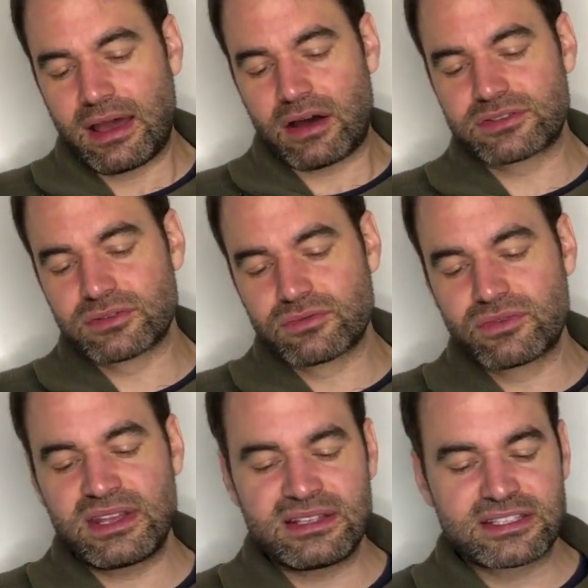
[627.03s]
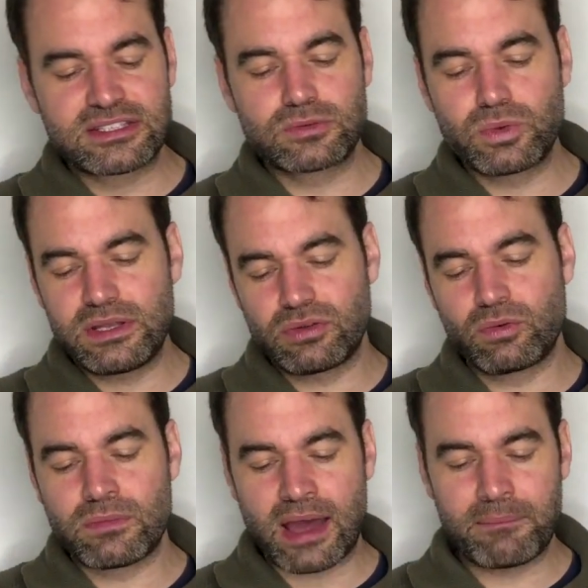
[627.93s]
also green, sweet,
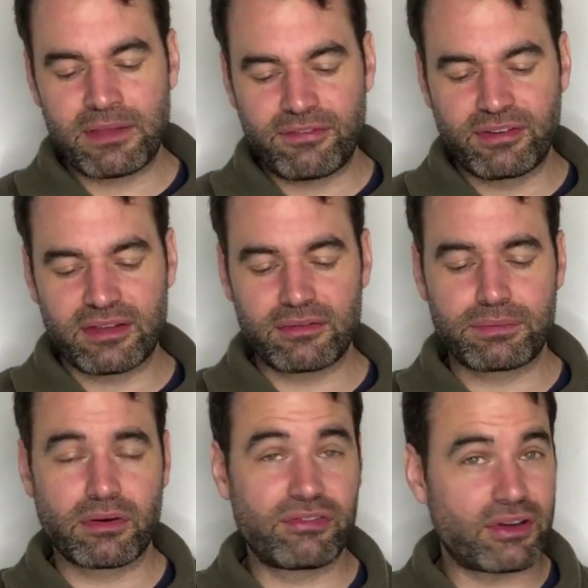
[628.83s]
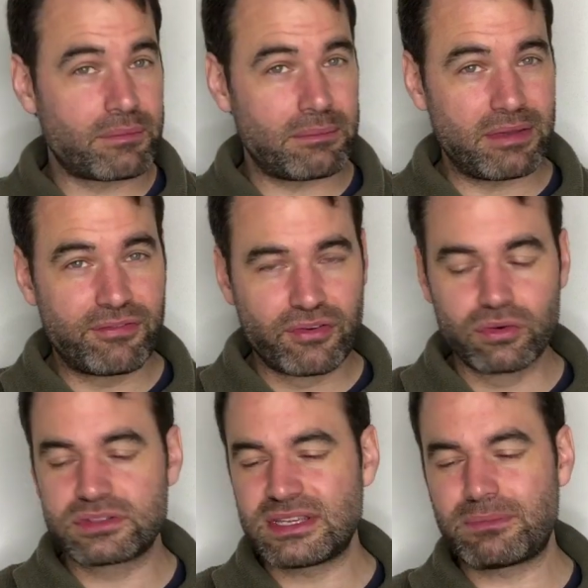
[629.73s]
umami flavor profile, maybe fruity.